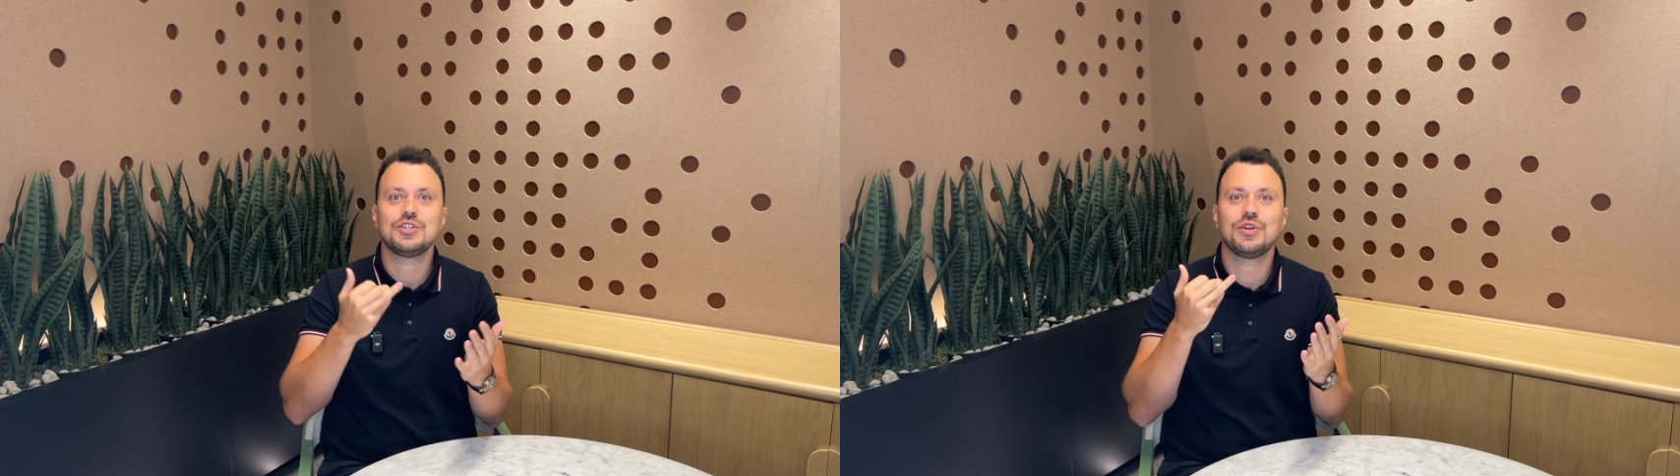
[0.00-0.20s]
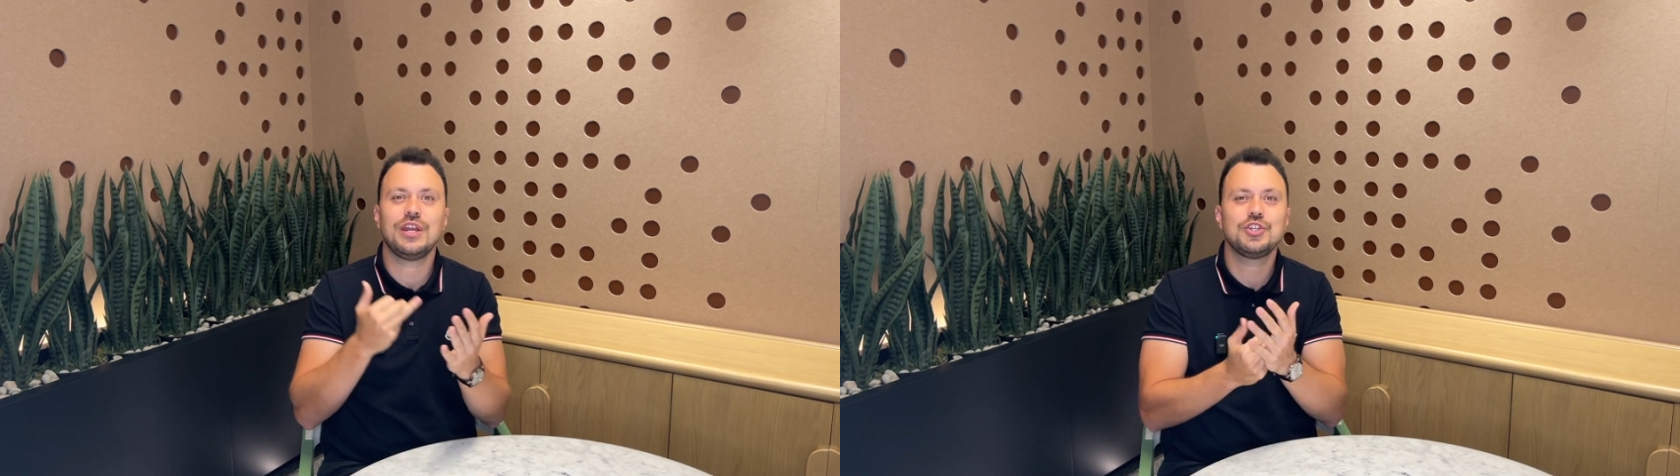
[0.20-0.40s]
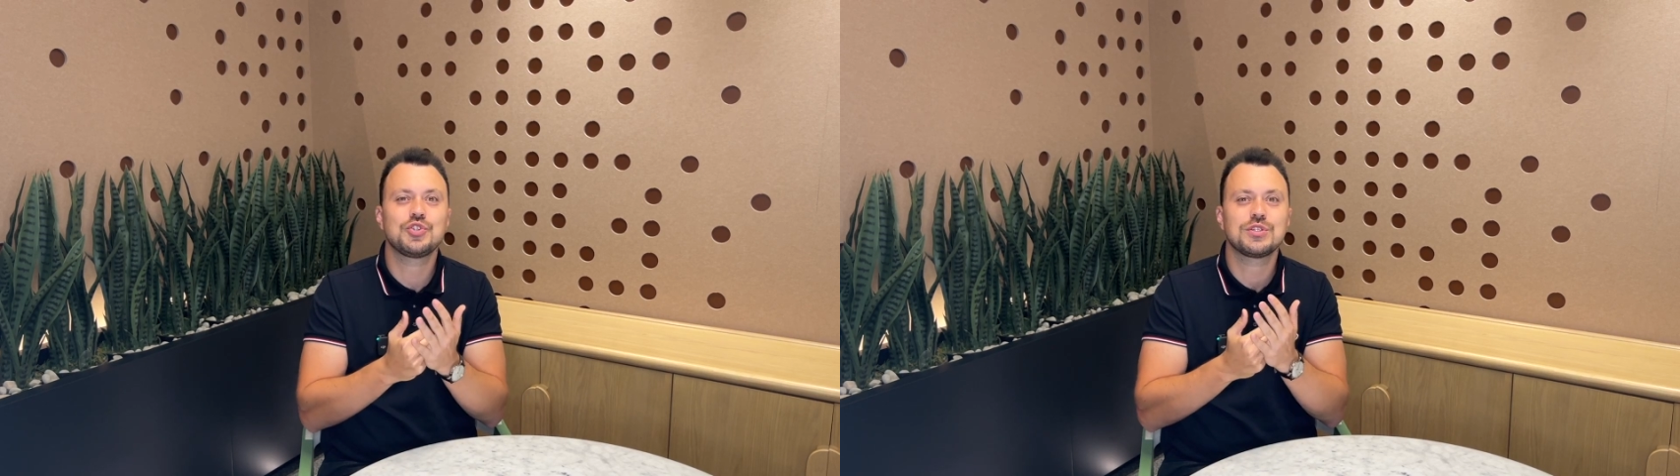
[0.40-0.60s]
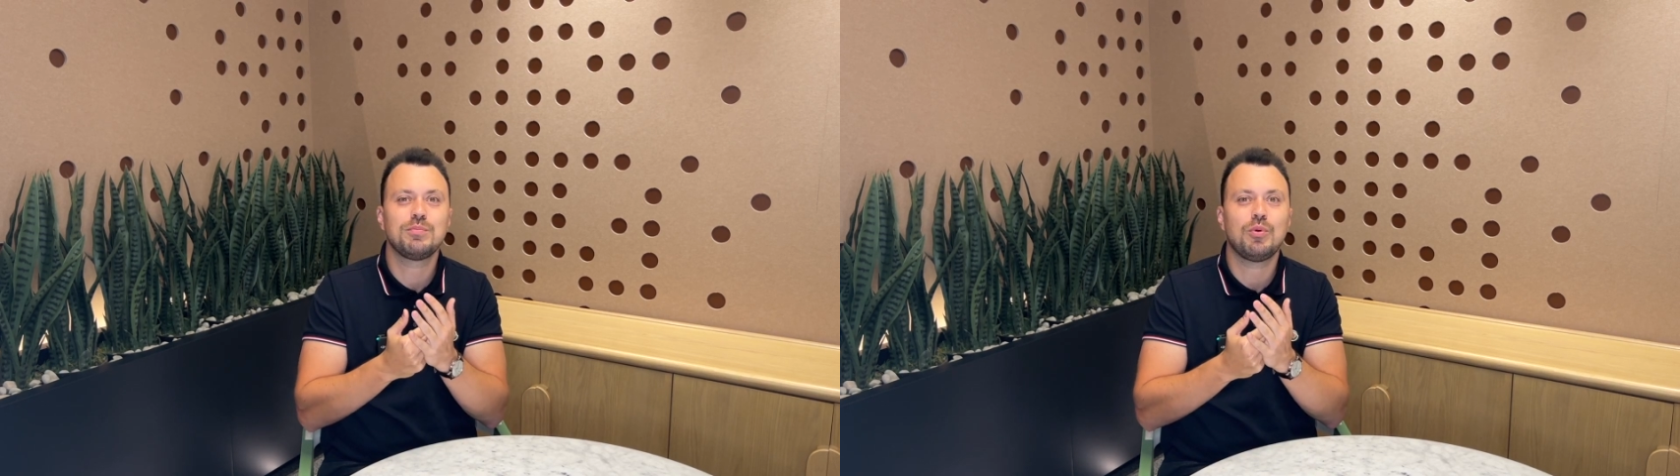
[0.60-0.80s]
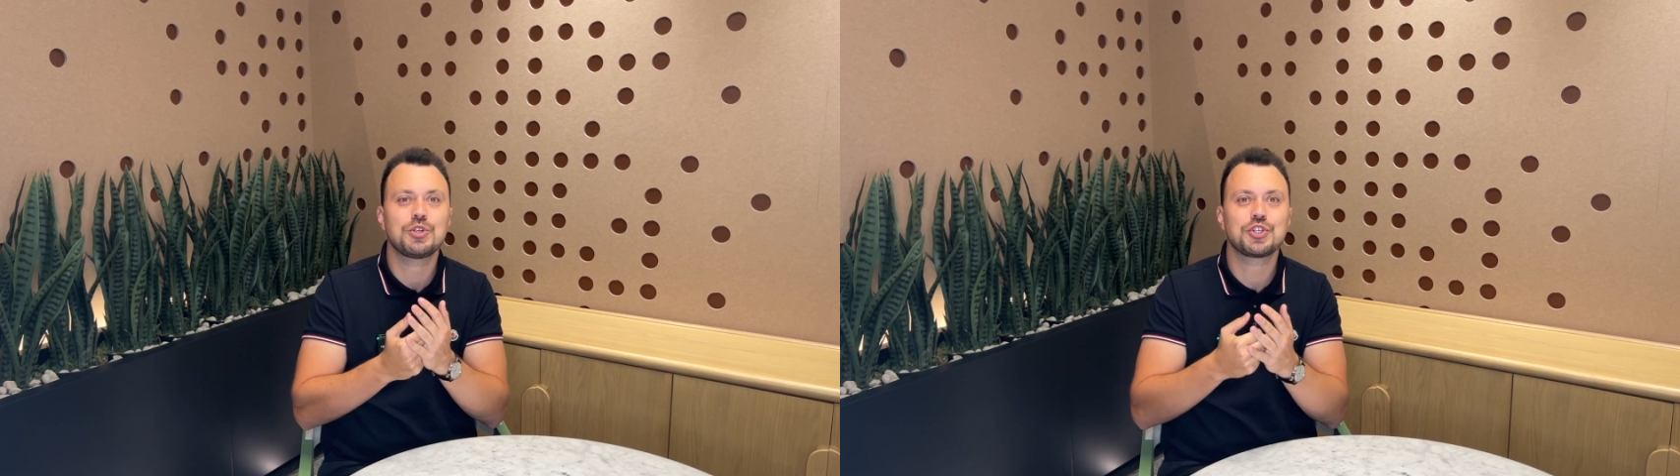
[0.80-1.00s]
your interest
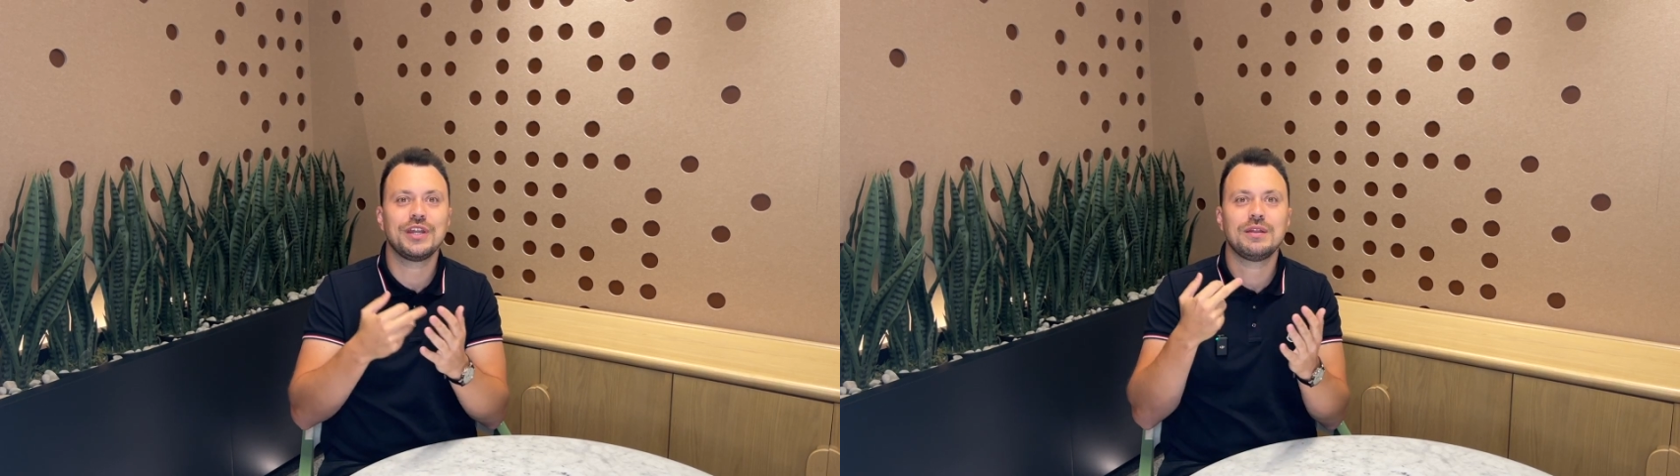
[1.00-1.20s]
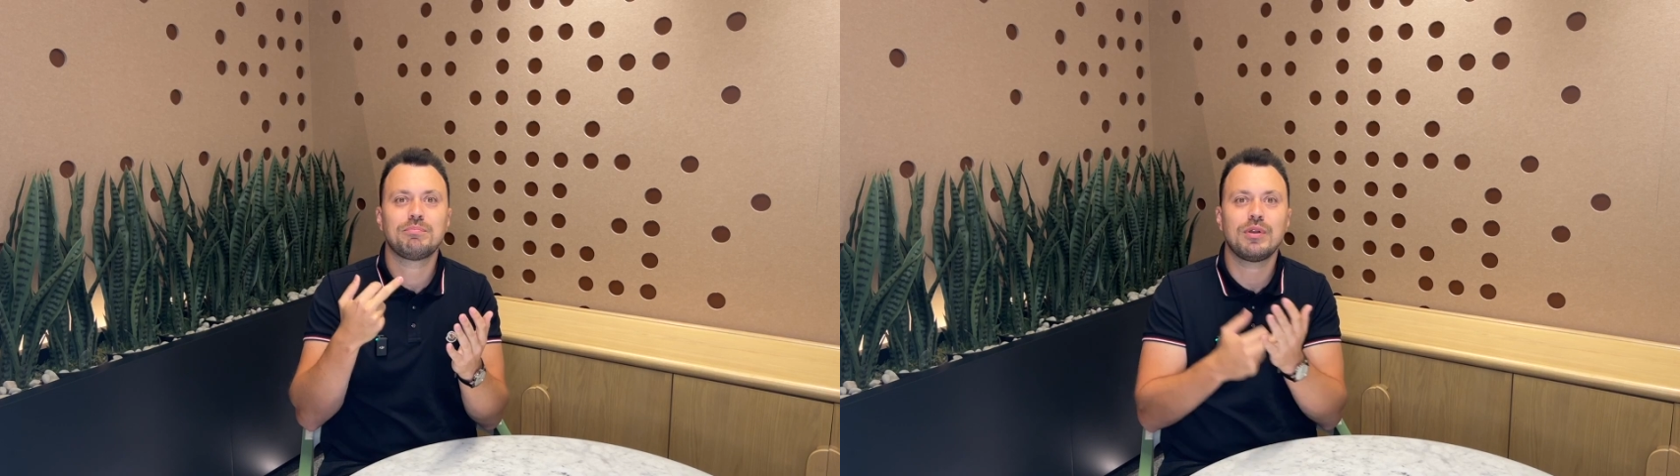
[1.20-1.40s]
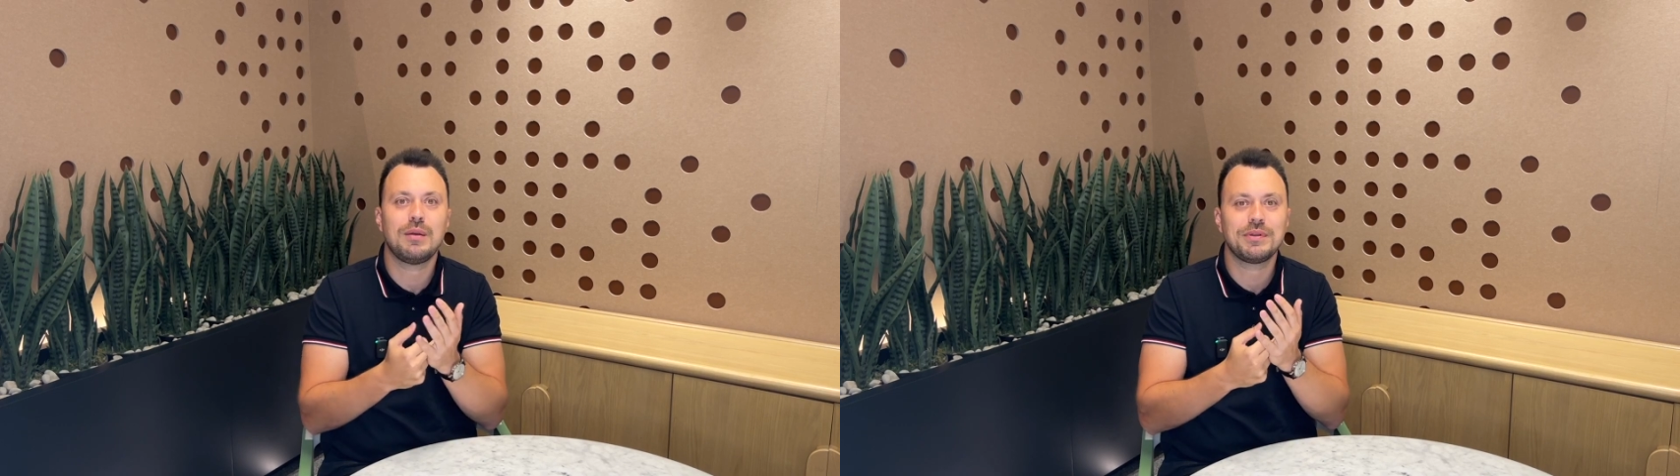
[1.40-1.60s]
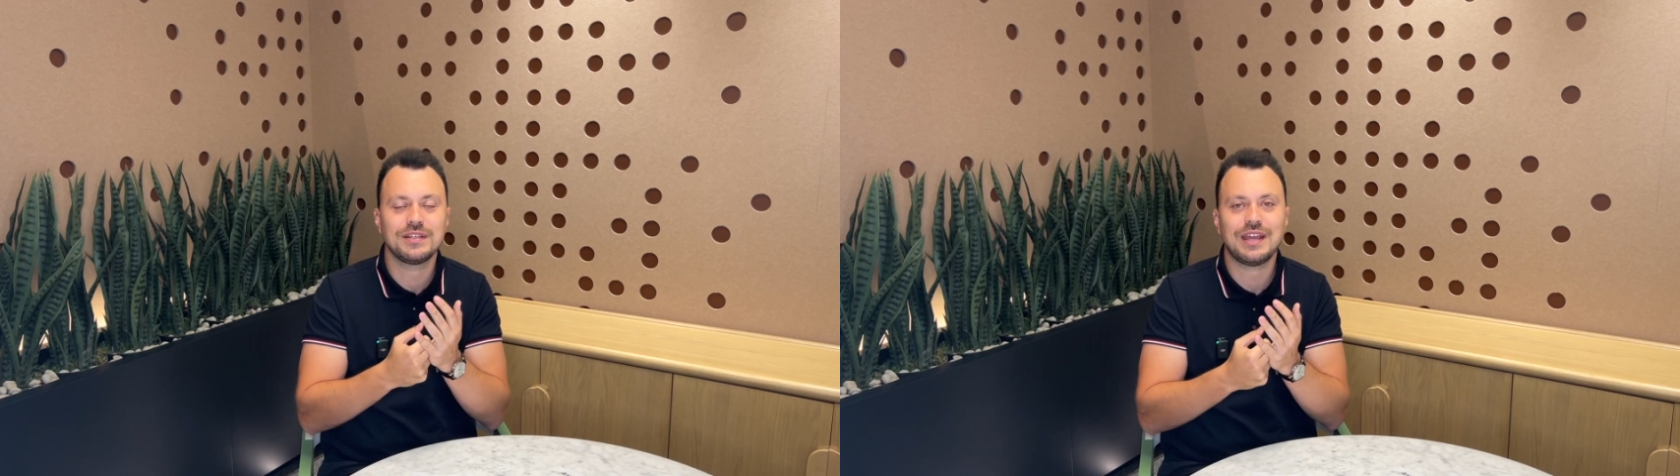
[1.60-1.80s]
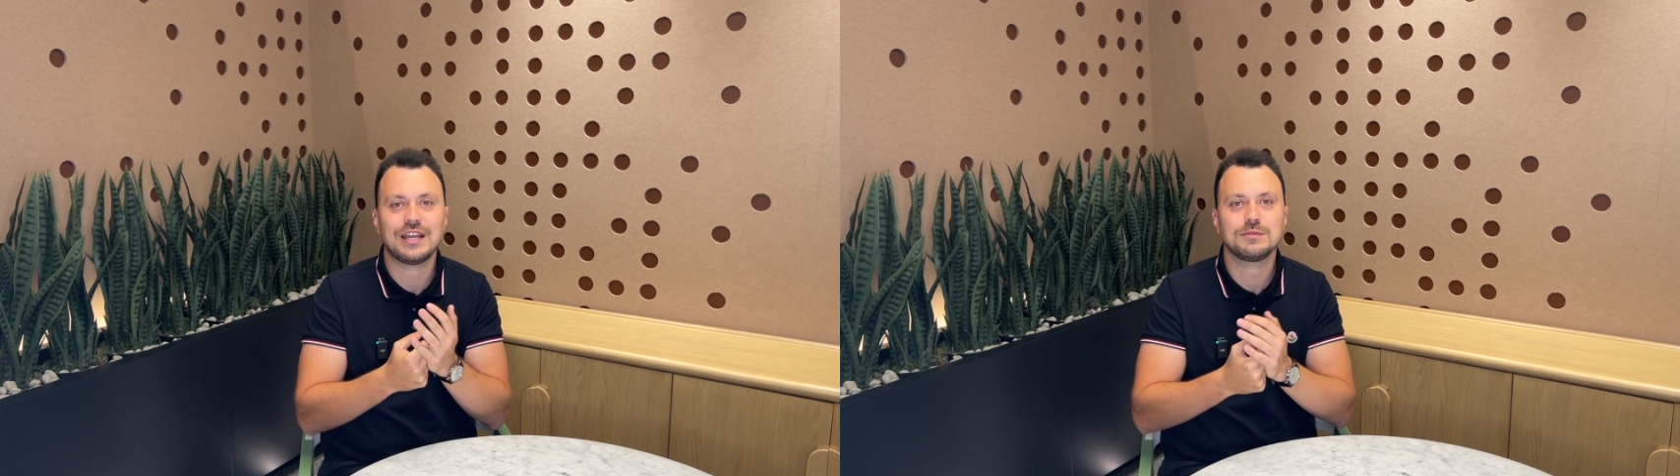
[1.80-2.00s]
portion, and the property
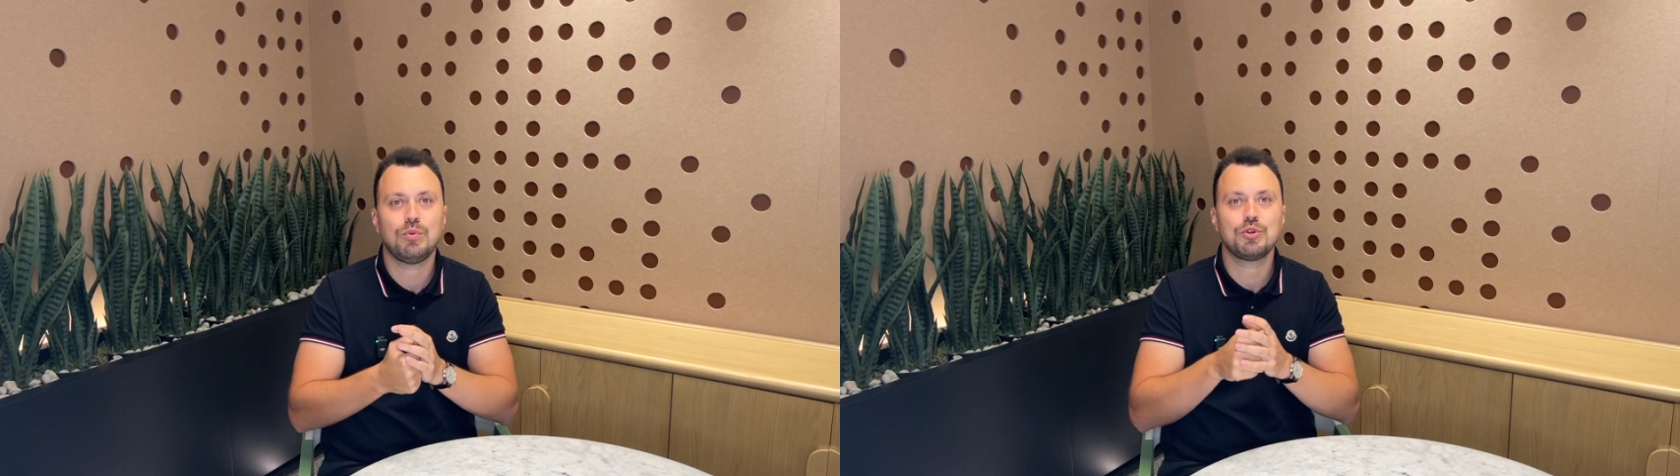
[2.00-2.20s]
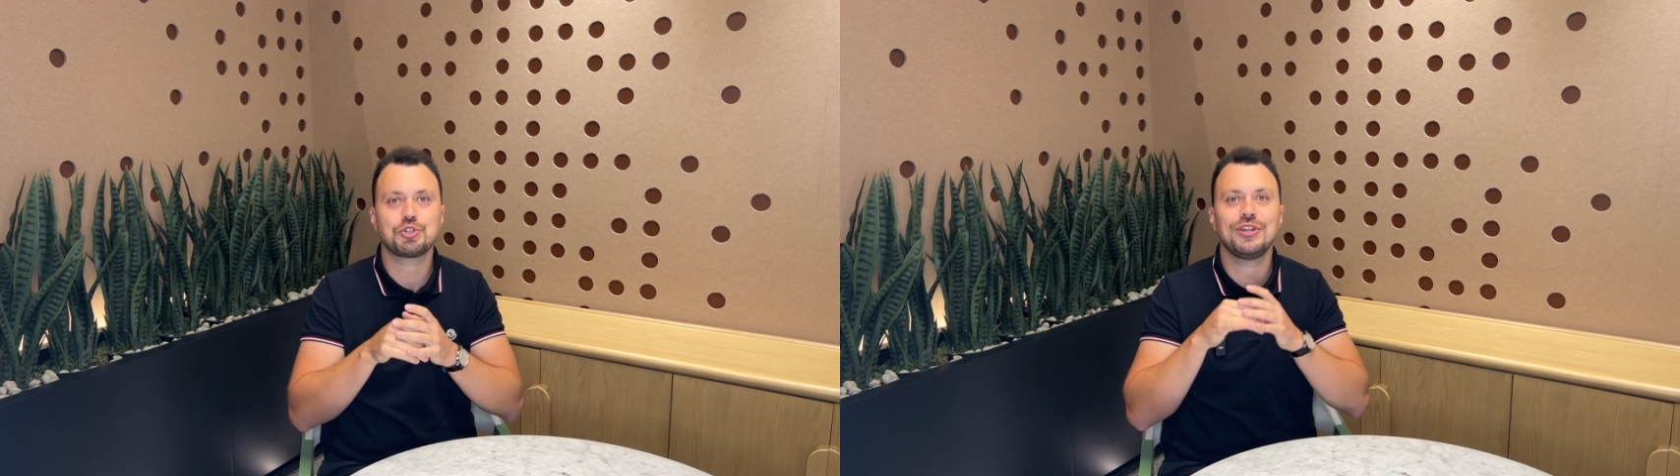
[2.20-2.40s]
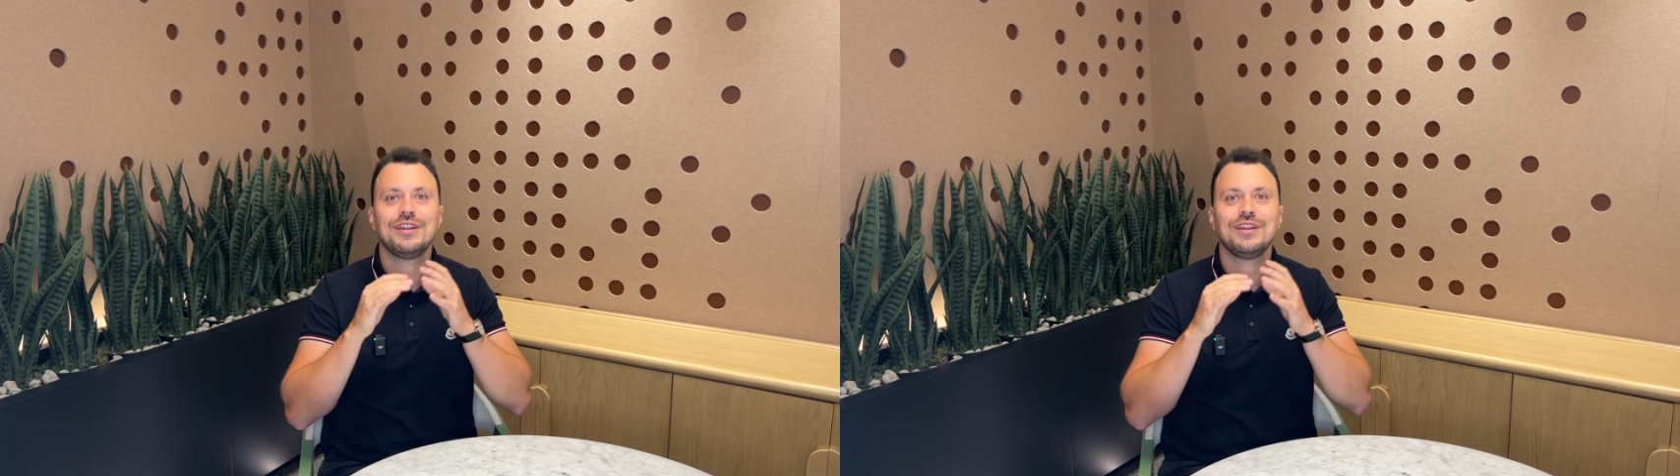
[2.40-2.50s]
tax portion.